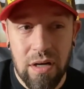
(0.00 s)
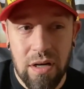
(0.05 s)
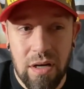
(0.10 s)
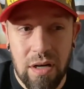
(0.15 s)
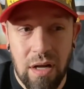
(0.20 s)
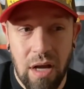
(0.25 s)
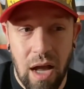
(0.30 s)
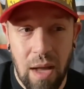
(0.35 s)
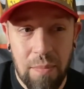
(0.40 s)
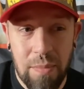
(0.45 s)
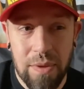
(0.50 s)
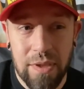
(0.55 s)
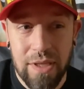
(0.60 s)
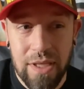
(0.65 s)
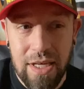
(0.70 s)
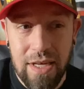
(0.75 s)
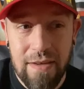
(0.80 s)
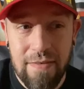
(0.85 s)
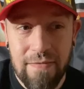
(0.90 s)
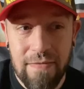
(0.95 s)
I
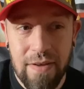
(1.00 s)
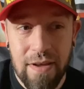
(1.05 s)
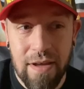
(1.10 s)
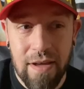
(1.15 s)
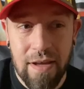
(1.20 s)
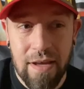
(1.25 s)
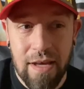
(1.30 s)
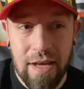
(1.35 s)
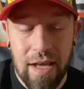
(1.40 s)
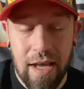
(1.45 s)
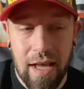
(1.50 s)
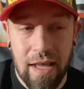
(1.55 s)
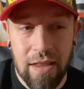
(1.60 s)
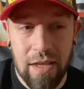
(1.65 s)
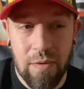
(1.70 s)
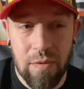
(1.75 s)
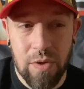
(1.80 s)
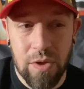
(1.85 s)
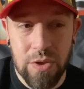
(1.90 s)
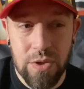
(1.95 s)
believe, and
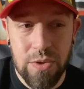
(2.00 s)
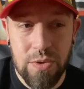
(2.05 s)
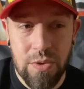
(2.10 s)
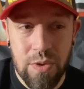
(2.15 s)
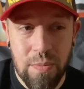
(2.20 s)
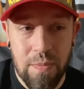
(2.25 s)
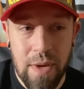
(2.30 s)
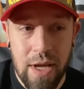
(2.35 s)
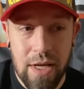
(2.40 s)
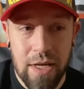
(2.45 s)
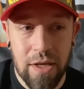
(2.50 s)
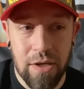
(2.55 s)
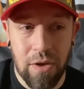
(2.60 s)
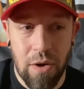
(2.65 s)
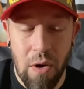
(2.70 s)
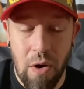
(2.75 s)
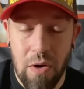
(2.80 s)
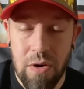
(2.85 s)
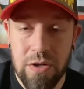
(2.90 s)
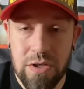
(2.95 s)
they were due to make an
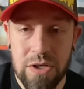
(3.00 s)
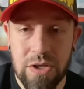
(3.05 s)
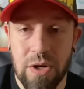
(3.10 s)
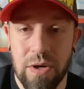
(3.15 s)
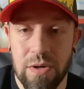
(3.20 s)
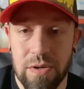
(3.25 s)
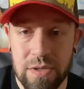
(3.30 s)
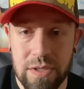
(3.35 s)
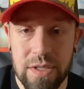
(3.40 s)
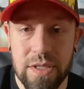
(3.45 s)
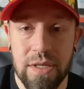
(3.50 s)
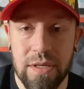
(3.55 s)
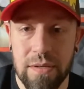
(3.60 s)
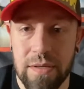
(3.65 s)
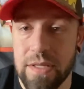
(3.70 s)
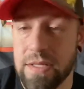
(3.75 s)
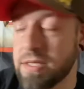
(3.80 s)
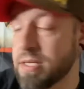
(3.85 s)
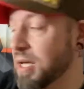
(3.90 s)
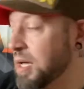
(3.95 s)
orange card
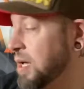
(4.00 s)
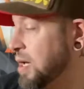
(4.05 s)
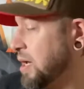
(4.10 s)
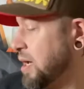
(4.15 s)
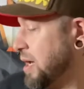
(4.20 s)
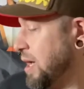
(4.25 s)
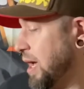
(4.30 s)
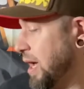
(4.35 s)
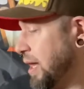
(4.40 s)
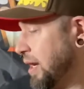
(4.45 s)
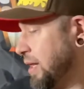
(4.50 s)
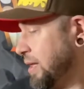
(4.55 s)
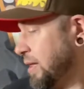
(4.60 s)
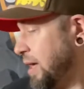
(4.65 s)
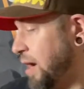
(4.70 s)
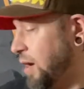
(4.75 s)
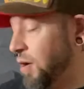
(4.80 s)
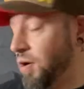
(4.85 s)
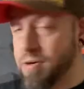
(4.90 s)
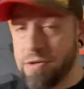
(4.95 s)
series. And in
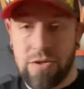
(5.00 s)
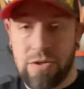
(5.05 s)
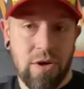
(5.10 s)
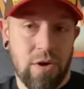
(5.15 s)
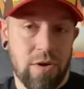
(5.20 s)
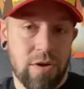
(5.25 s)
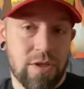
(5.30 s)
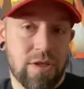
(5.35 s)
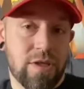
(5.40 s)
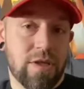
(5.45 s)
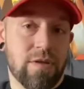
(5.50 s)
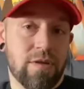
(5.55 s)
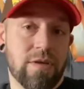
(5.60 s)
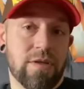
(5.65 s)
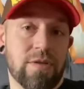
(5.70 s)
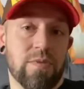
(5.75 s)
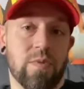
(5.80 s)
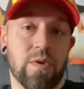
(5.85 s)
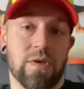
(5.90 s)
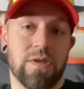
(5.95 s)
that orange card
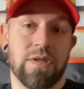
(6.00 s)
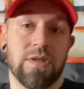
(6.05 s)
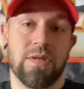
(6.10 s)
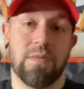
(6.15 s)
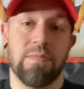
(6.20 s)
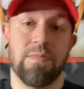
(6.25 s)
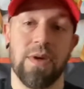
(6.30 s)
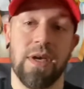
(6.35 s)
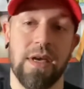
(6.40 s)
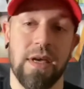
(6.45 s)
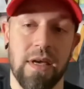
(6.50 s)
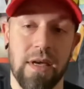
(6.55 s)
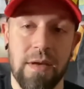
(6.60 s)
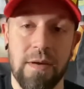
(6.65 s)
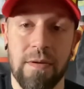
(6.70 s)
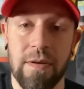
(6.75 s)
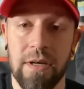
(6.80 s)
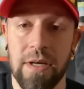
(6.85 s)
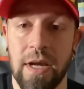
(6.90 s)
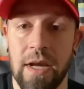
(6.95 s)
series was to be
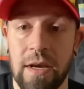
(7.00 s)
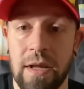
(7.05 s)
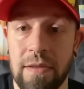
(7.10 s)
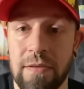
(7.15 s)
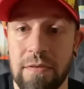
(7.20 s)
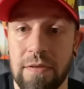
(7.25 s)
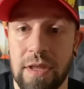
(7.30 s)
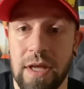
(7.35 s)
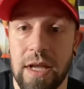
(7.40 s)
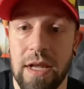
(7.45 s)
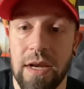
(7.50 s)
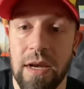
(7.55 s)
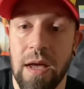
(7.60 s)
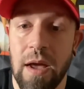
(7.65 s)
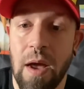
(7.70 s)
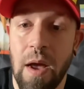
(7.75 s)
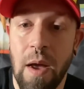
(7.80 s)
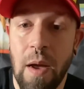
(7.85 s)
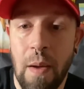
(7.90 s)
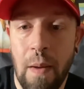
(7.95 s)
none other than
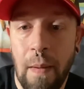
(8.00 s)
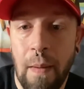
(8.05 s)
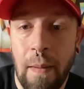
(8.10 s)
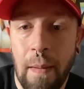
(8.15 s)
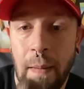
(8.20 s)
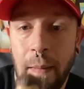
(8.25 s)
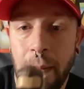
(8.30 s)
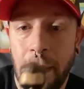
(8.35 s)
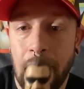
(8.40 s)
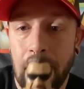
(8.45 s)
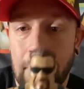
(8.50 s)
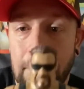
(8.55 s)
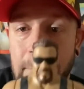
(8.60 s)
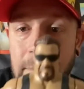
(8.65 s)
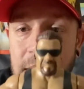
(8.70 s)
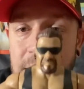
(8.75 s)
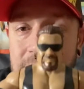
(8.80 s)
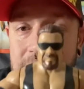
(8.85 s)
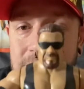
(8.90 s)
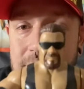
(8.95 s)

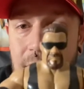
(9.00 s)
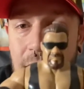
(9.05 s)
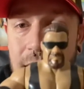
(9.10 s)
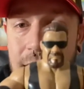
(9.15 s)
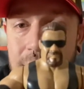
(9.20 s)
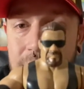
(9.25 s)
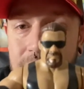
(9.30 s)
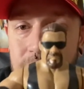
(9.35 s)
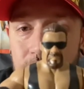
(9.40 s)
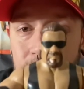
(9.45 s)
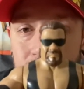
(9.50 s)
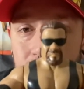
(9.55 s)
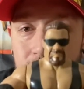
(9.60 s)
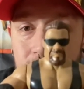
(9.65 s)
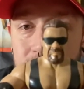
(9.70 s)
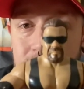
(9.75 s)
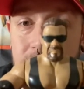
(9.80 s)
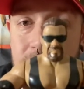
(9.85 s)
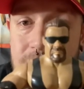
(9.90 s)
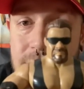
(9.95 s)
Big Daddy
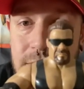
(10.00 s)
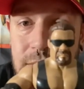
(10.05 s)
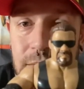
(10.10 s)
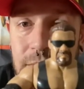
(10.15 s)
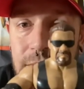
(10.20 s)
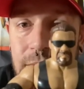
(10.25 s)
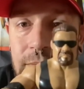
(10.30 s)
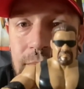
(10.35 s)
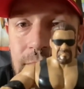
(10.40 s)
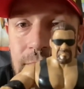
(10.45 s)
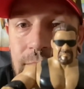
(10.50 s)
Cool Diesel.